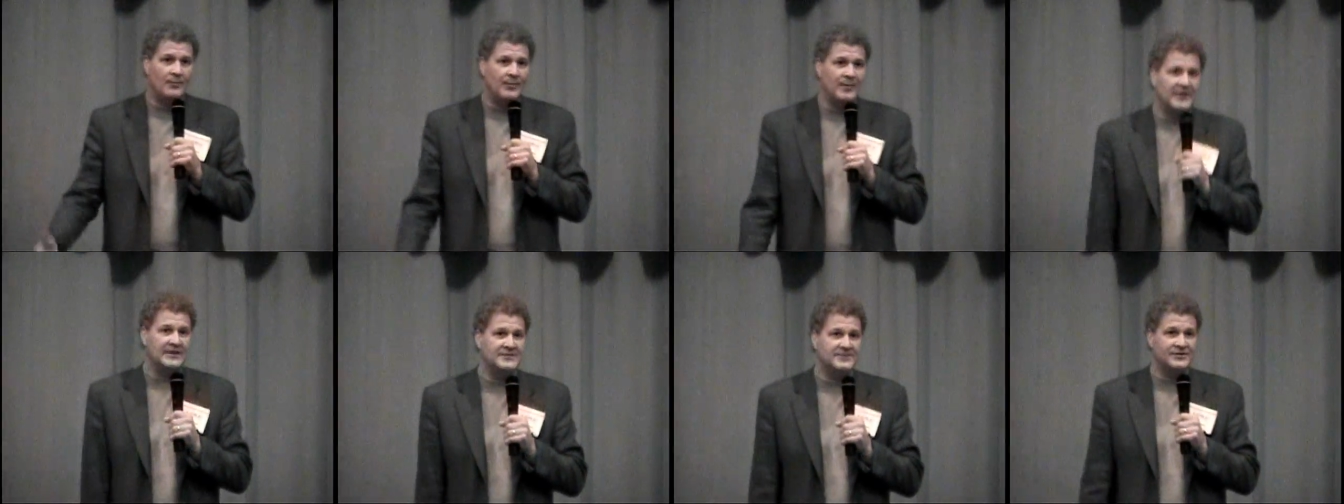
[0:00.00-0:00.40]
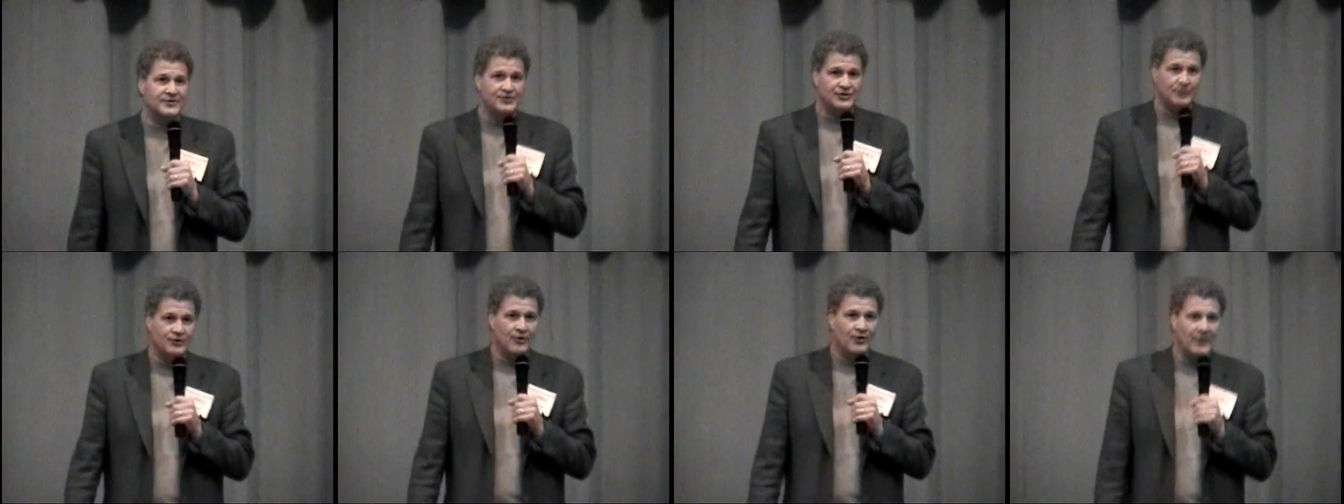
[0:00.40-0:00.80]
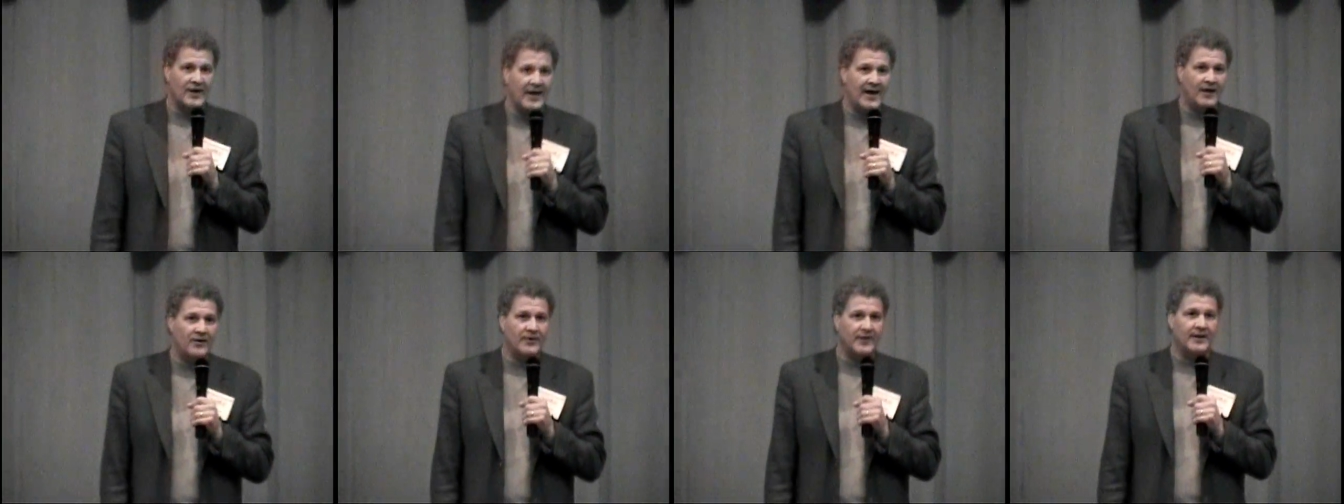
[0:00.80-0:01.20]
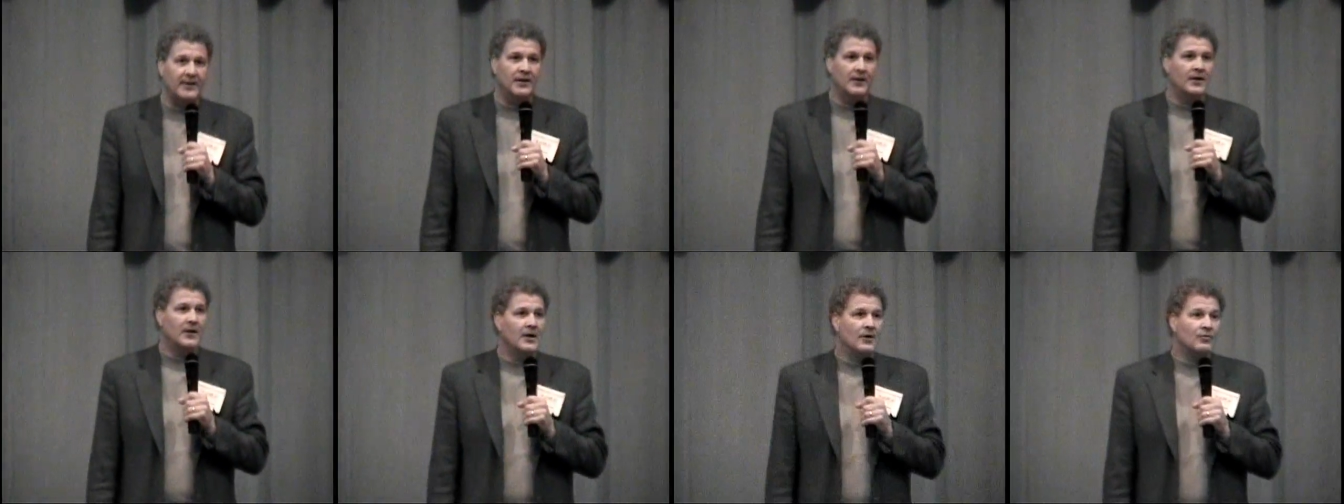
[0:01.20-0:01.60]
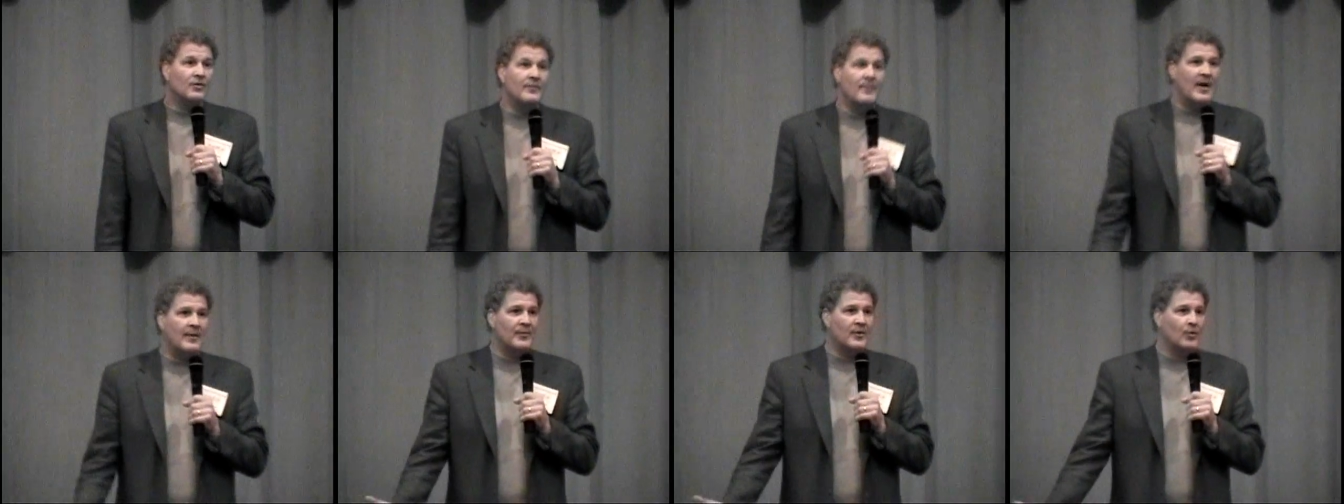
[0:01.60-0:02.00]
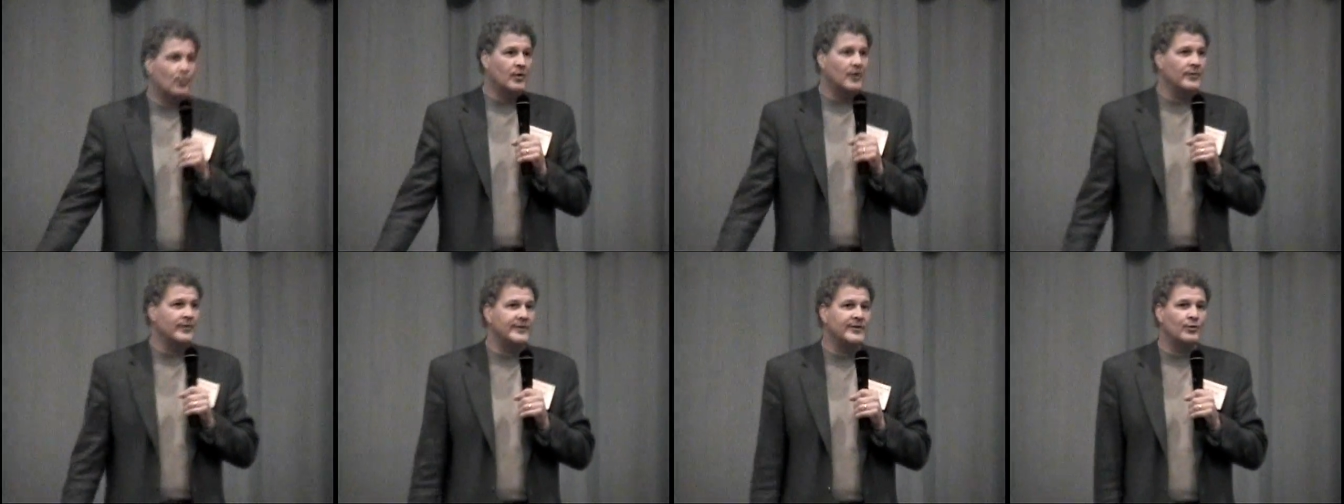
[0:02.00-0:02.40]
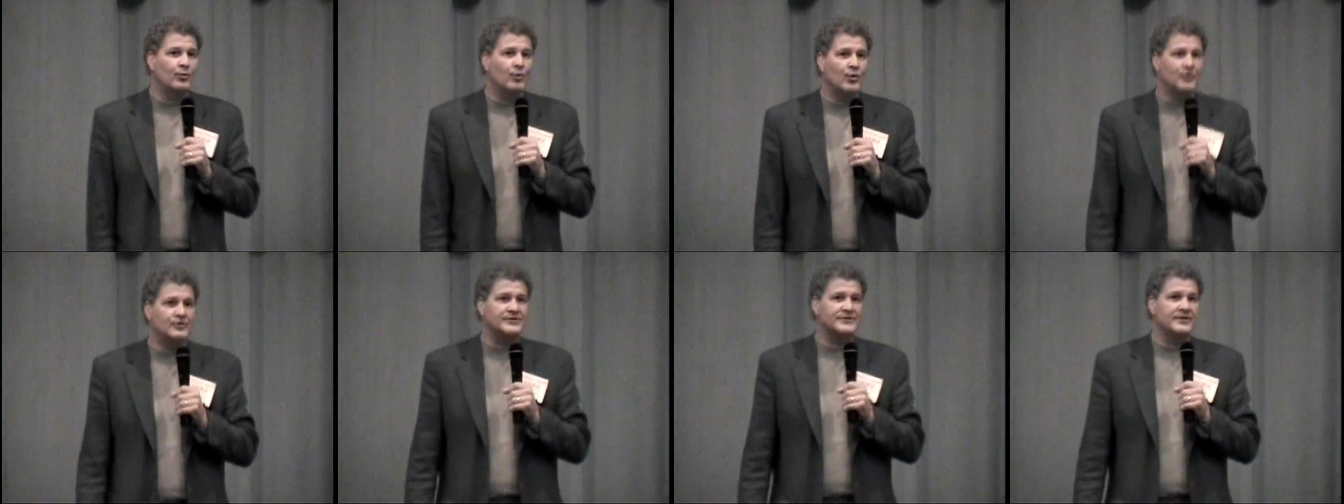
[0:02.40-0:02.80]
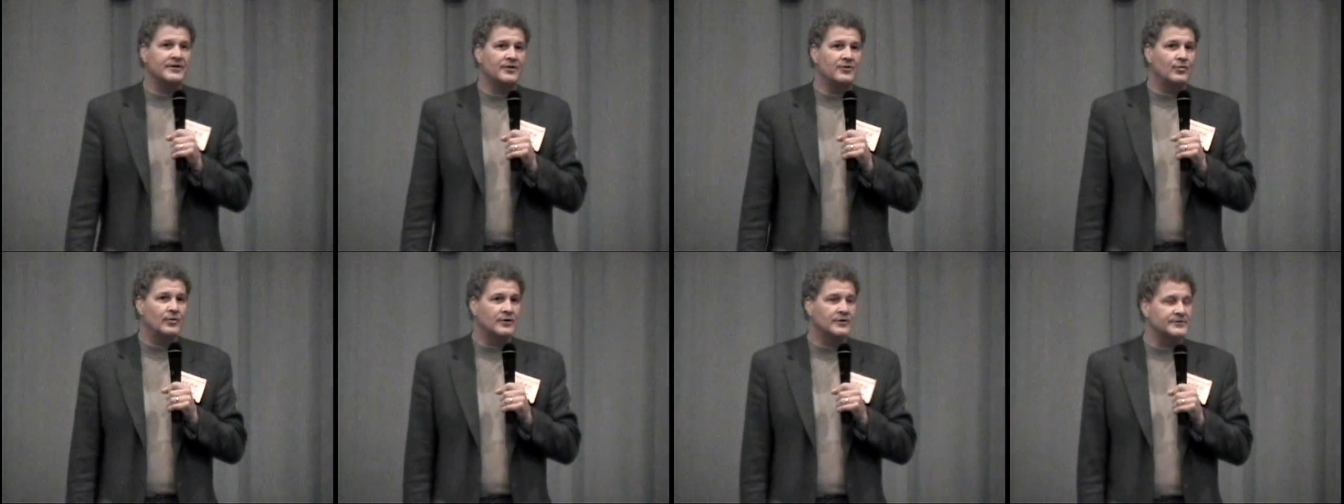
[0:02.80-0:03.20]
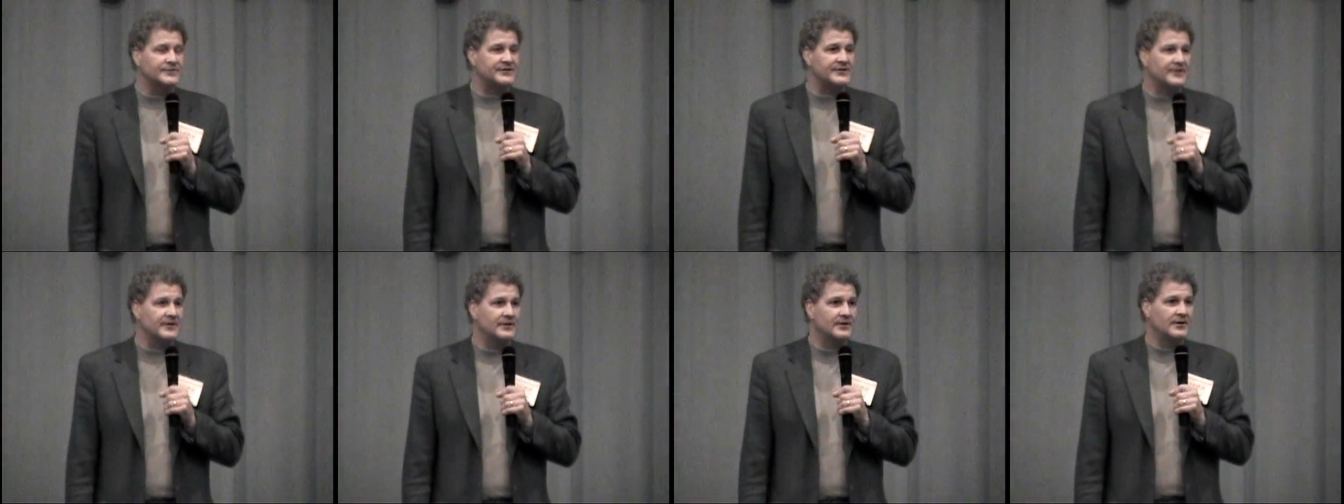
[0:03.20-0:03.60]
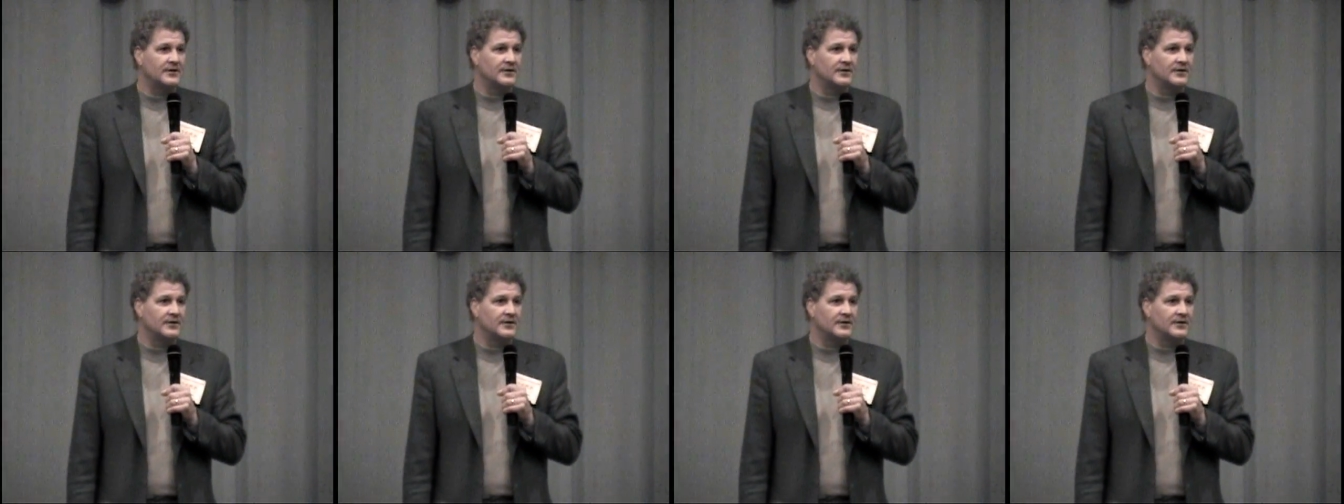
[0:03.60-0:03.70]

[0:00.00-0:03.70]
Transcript: companies in Juneau County. Remember, we're the worst of the worst.